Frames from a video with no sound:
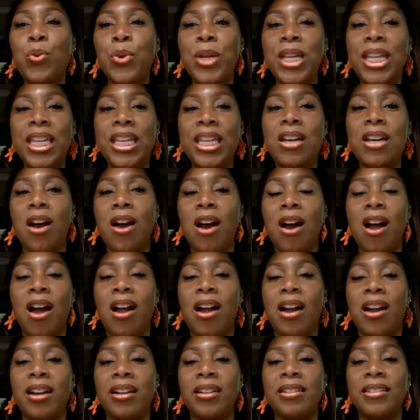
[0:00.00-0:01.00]
we
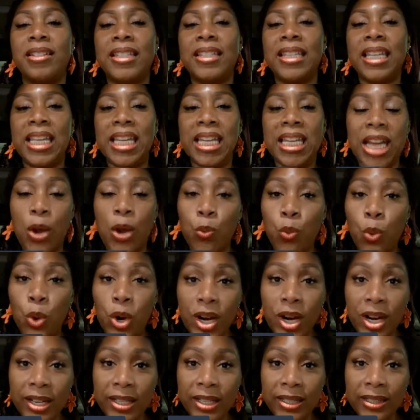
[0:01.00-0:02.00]
are seen at
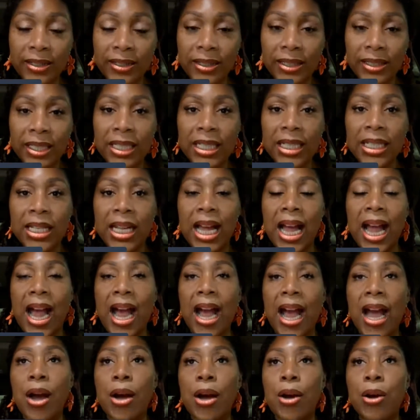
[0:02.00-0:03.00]
work,
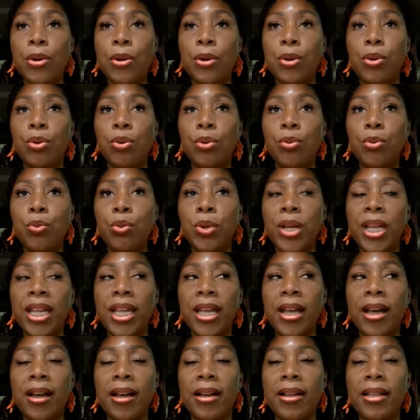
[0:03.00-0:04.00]
how
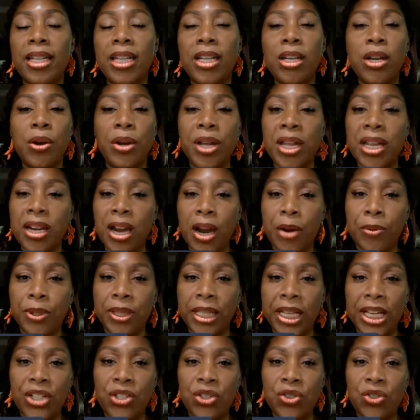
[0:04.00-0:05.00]
in our
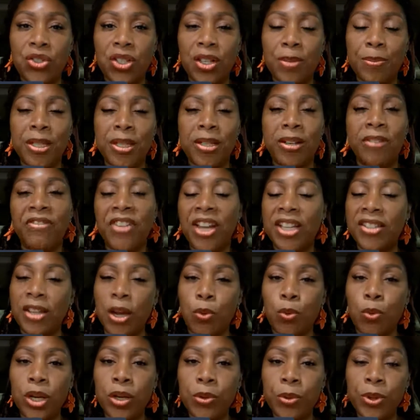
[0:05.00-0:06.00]
relationships, it affects our
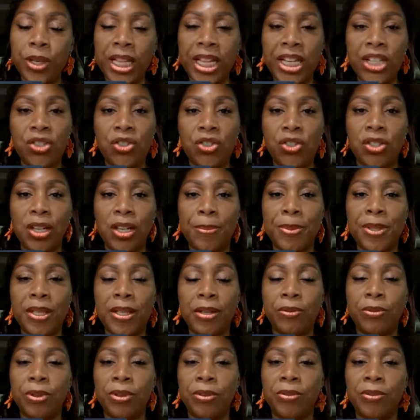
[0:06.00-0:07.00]
work relationships, it
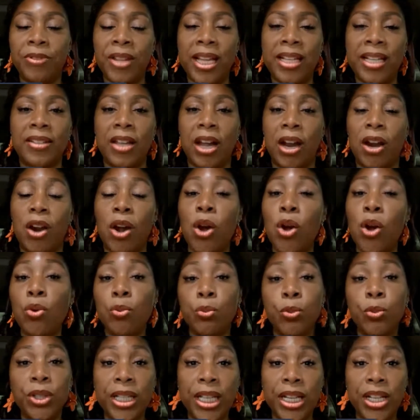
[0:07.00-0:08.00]
reflects our
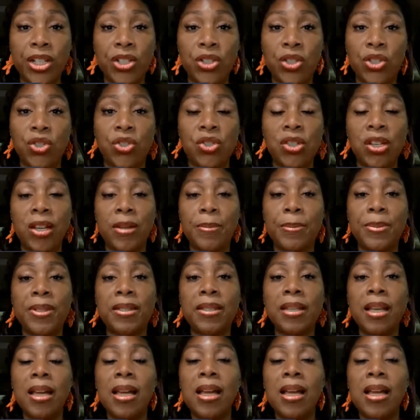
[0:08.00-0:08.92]
home relationships